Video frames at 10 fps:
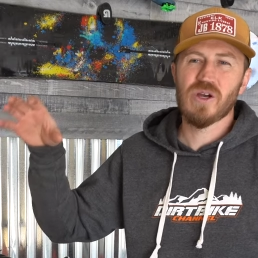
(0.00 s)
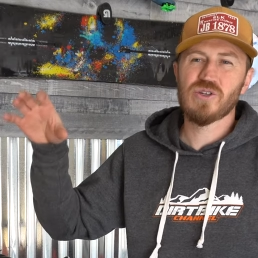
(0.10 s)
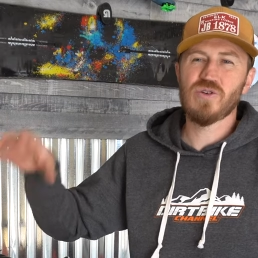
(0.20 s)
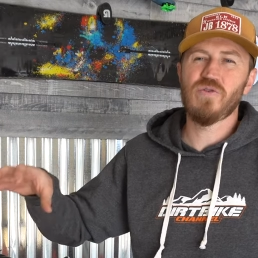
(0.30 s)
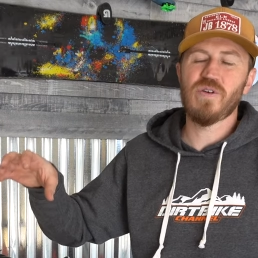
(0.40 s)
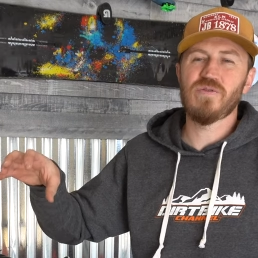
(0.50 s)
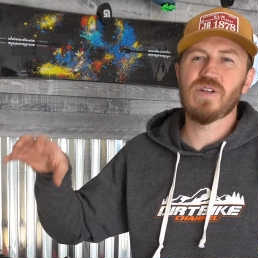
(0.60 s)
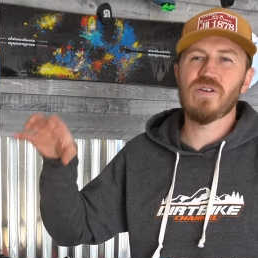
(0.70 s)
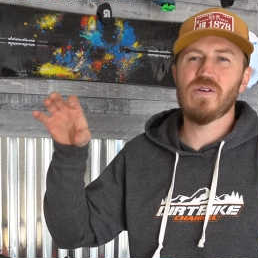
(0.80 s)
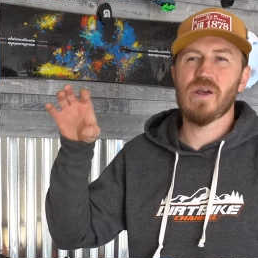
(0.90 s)

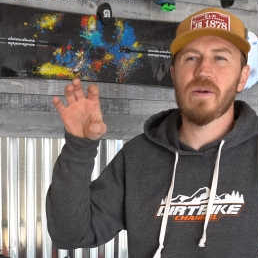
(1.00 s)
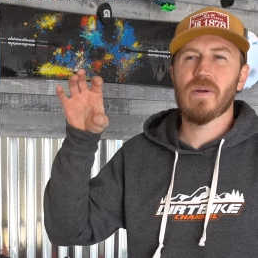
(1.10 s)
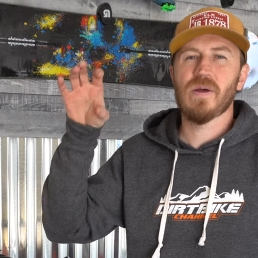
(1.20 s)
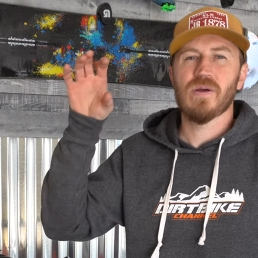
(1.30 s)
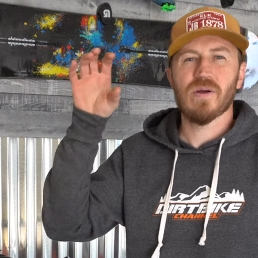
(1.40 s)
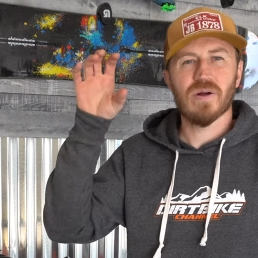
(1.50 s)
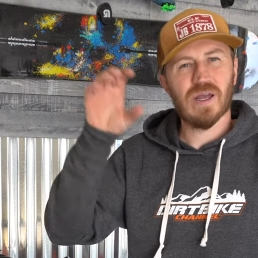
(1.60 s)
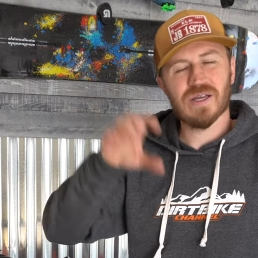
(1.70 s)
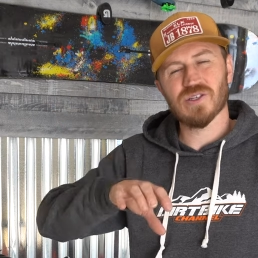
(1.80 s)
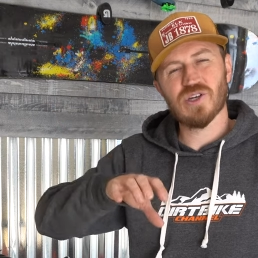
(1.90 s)
250,
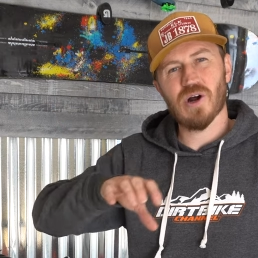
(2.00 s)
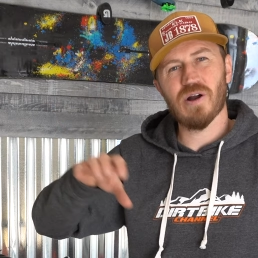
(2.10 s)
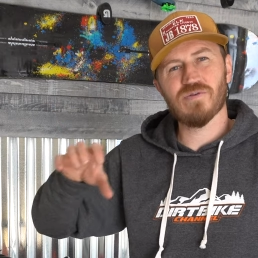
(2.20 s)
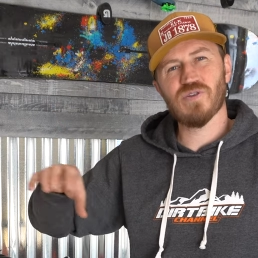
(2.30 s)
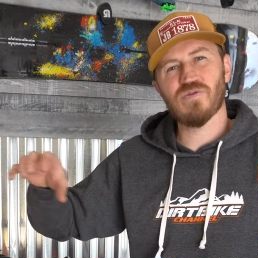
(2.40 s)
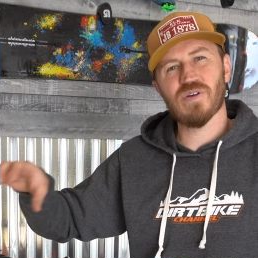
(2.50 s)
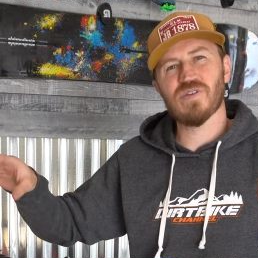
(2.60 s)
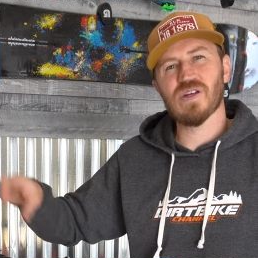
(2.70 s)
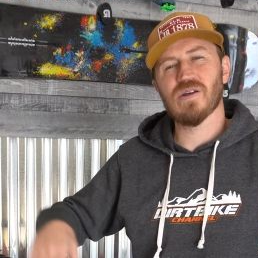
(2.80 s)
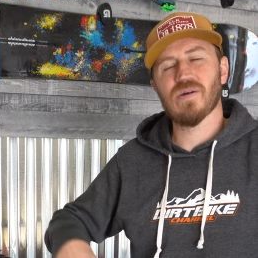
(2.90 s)
like a CRF
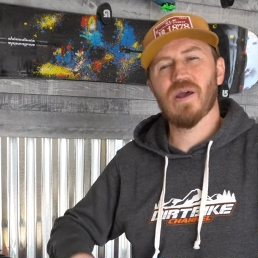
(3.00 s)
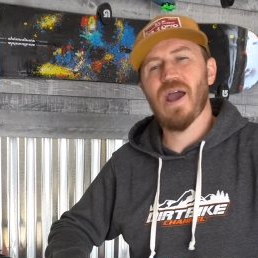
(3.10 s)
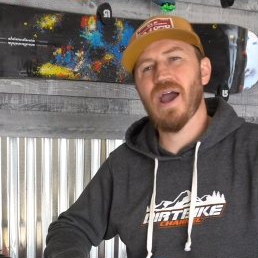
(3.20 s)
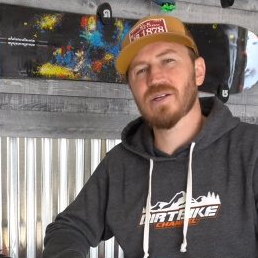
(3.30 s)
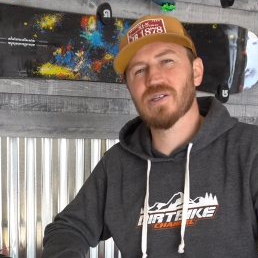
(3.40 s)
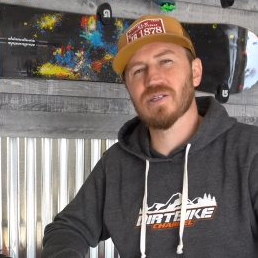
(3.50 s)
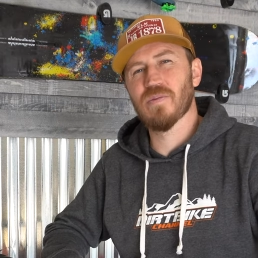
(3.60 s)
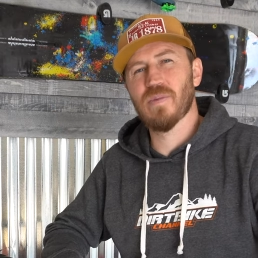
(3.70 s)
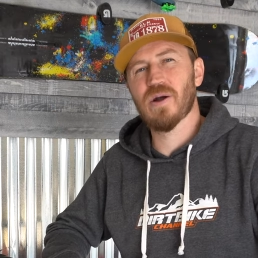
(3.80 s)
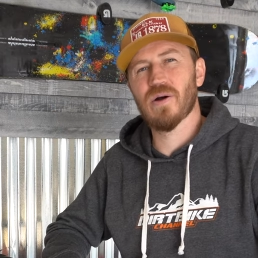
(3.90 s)
250X is
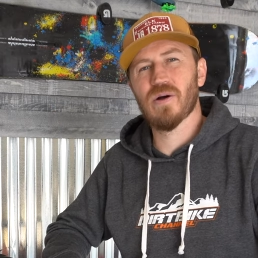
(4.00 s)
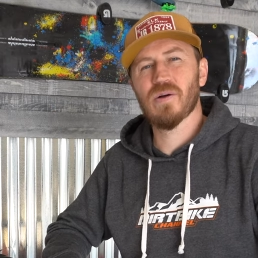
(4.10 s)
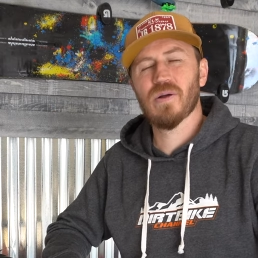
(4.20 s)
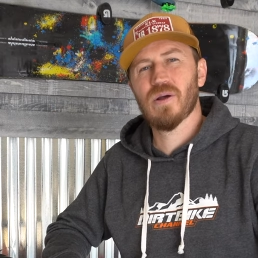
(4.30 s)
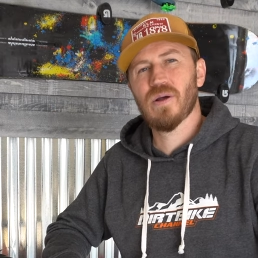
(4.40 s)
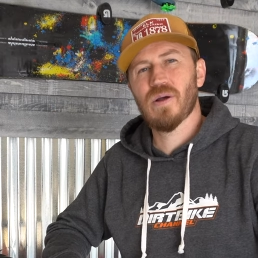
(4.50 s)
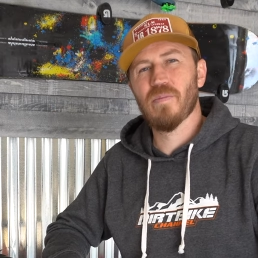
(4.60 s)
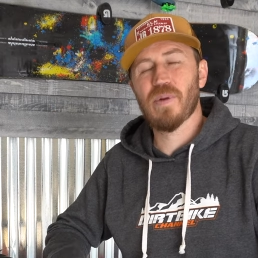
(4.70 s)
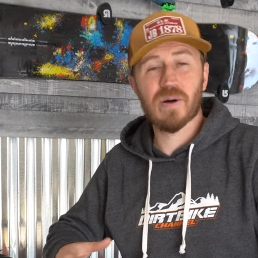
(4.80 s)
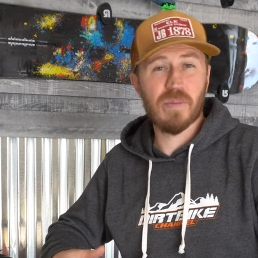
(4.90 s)
a better,
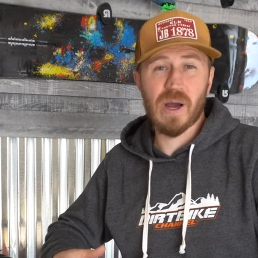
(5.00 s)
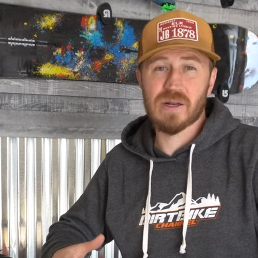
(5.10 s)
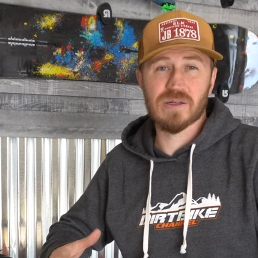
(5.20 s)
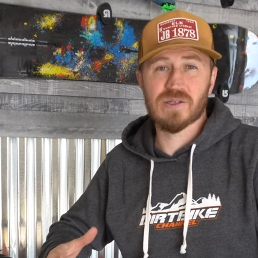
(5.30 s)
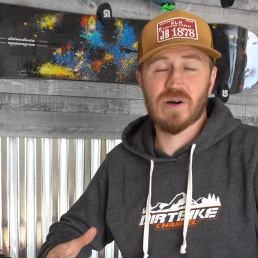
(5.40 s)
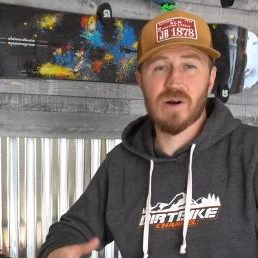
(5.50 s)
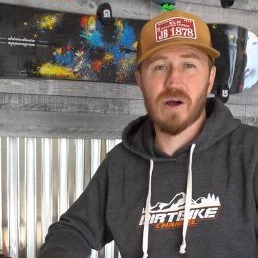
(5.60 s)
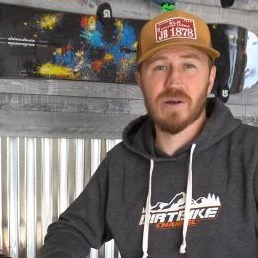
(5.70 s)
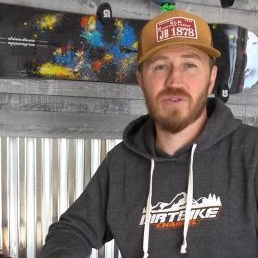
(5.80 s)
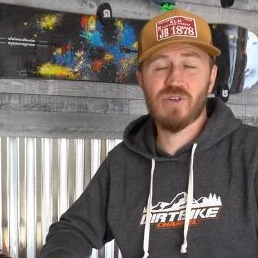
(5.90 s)
better bike to start
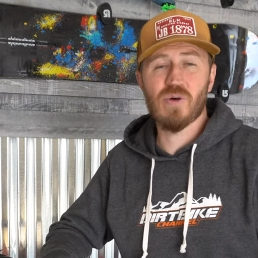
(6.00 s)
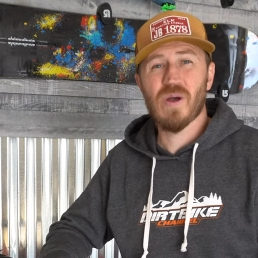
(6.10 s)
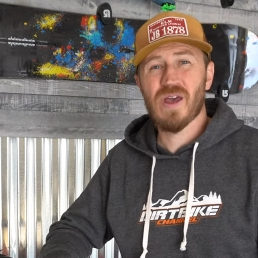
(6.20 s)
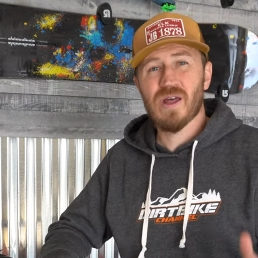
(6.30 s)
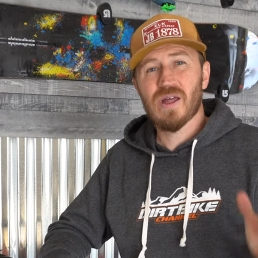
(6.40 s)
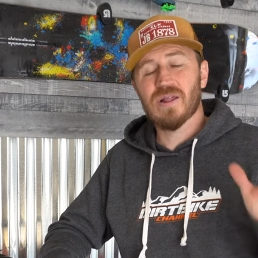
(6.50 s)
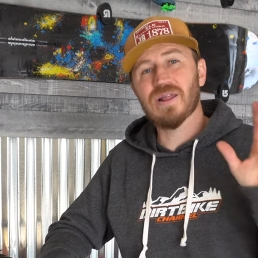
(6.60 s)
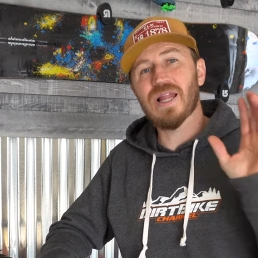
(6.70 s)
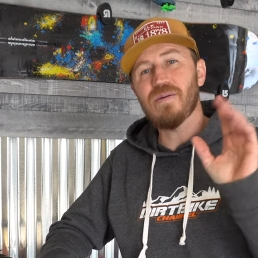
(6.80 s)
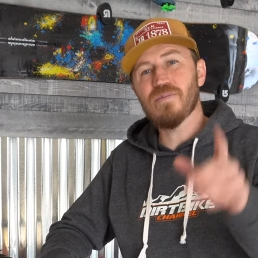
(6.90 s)
on. So
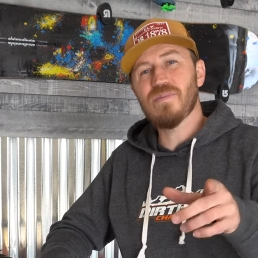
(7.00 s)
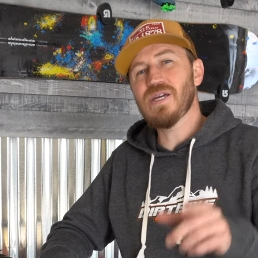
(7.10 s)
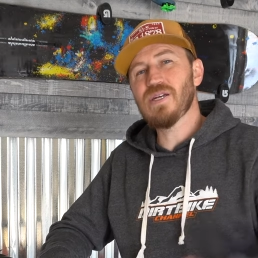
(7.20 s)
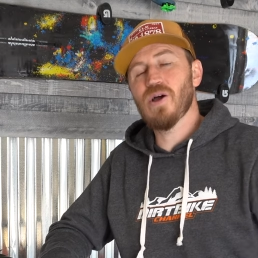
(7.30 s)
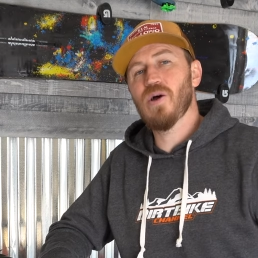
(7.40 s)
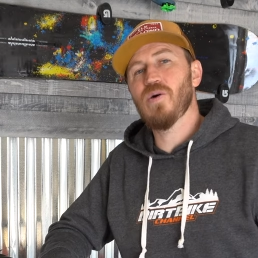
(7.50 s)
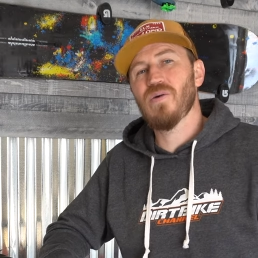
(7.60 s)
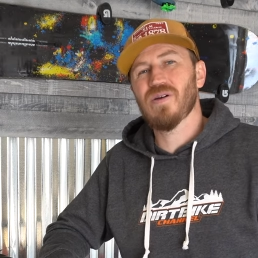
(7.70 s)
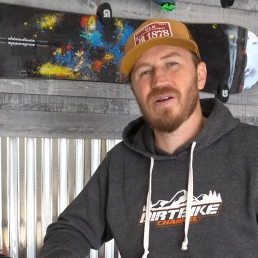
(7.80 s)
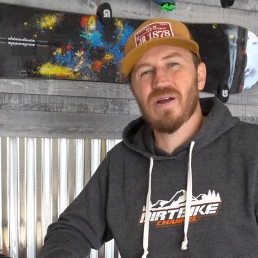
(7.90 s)
let me
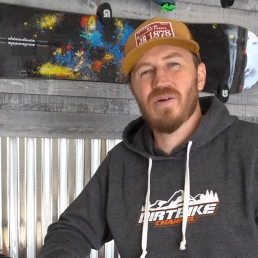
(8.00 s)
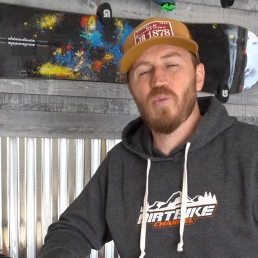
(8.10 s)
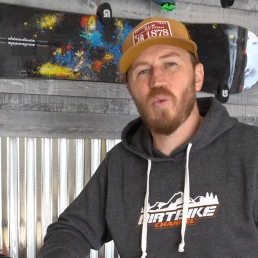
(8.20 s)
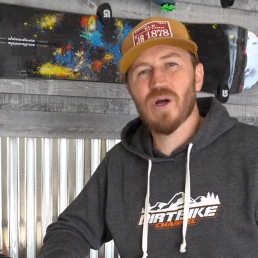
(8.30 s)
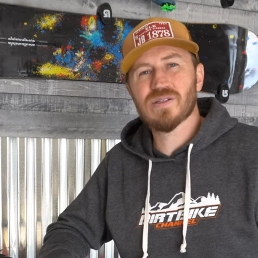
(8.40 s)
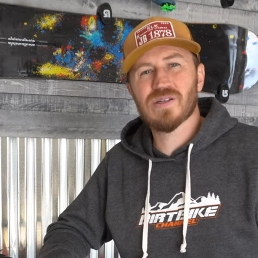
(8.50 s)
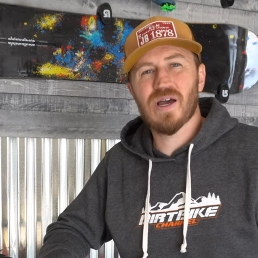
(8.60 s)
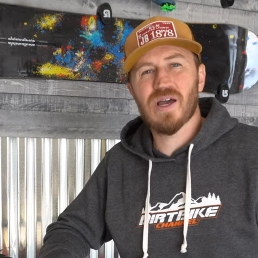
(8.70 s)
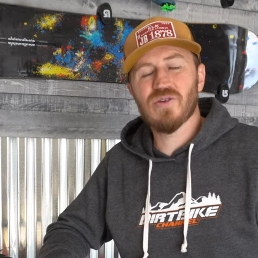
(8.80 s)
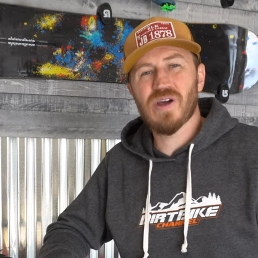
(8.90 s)
know what
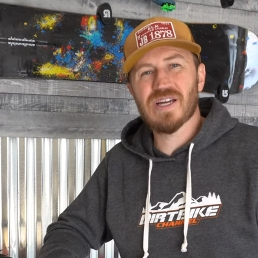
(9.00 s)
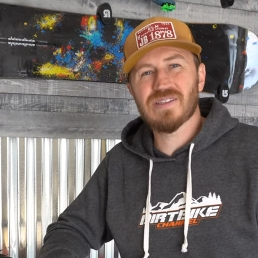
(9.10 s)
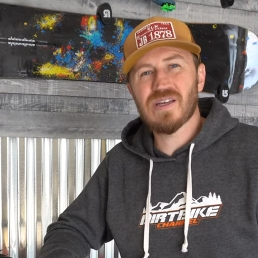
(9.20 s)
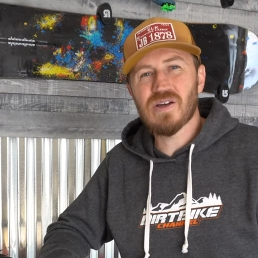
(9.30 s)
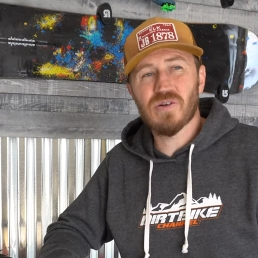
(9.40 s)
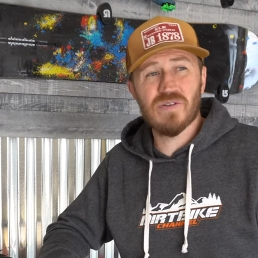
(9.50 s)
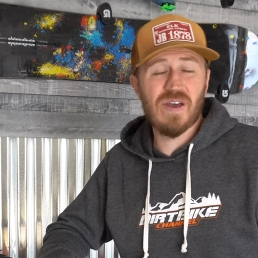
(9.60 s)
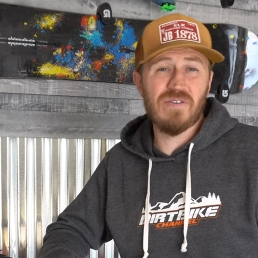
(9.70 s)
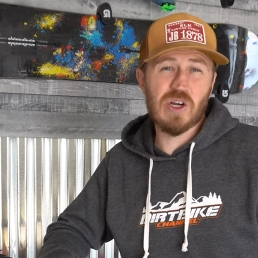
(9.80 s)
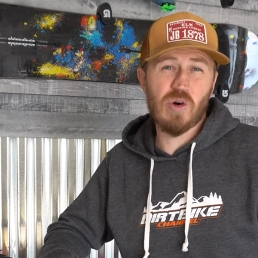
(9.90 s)
uh, you guys think or if
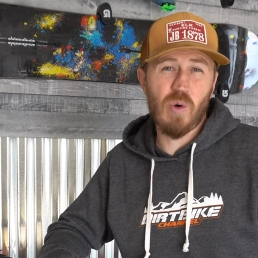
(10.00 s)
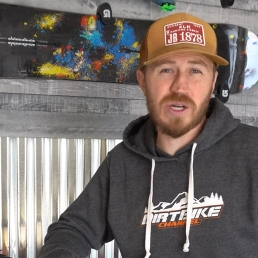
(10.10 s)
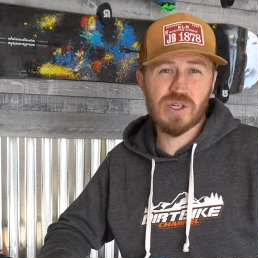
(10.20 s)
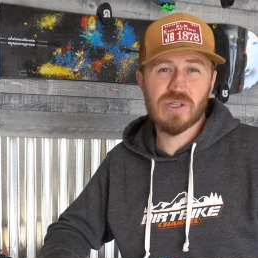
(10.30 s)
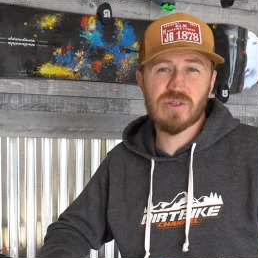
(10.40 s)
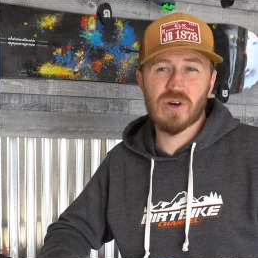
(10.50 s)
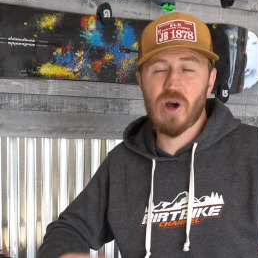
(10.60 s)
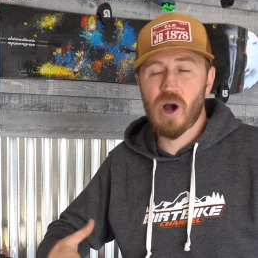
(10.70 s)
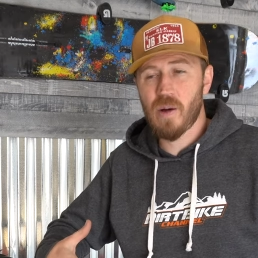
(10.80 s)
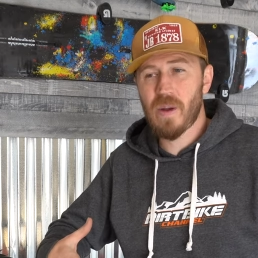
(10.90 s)
you have any questions or
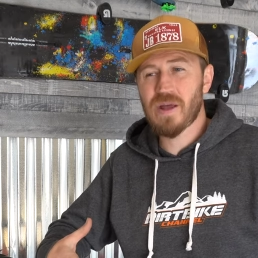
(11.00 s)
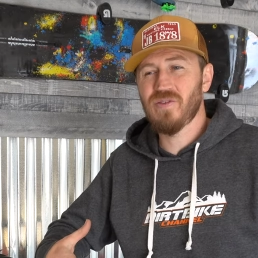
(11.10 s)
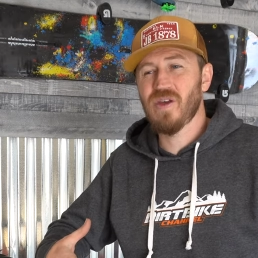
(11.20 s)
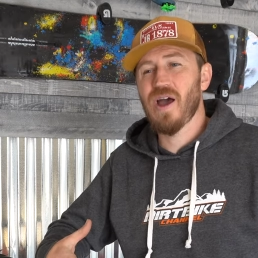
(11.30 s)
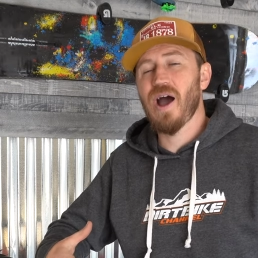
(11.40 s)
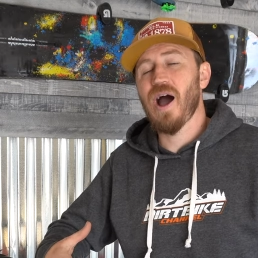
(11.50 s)
comments.